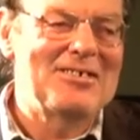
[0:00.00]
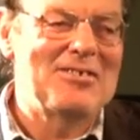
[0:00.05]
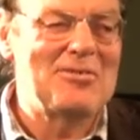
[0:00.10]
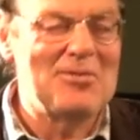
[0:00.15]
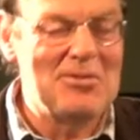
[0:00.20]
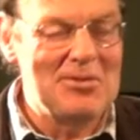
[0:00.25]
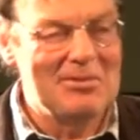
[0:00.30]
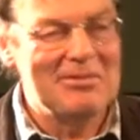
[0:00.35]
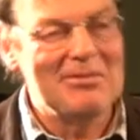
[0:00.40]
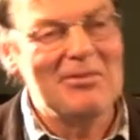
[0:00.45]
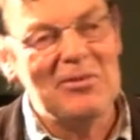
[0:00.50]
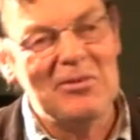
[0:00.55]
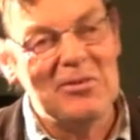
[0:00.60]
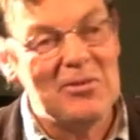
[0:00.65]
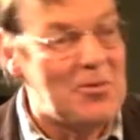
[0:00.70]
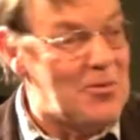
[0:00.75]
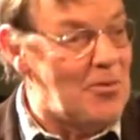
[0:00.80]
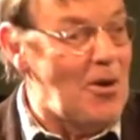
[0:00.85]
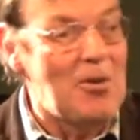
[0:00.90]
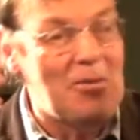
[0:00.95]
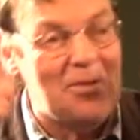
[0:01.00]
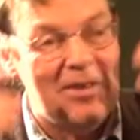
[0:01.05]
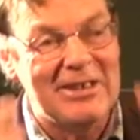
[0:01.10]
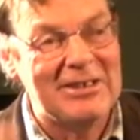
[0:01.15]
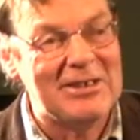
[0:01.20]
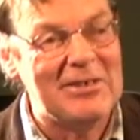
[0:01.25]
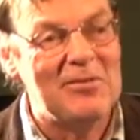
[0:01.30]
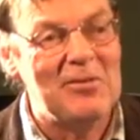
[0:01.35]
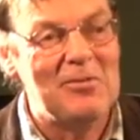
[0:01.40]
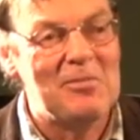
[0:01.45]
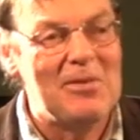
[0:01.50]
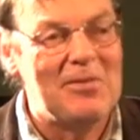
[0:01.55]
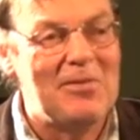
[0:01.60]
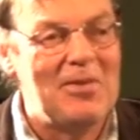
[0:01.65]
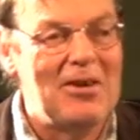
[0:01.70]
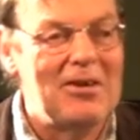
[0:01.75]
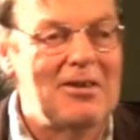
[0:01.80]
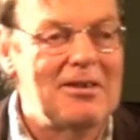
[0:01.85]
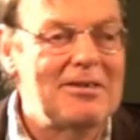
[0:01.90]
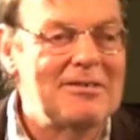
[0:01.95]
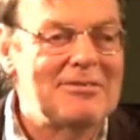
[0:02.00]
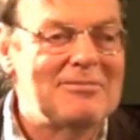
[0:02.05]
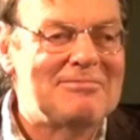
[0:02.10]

You can probably throw things if you prefer.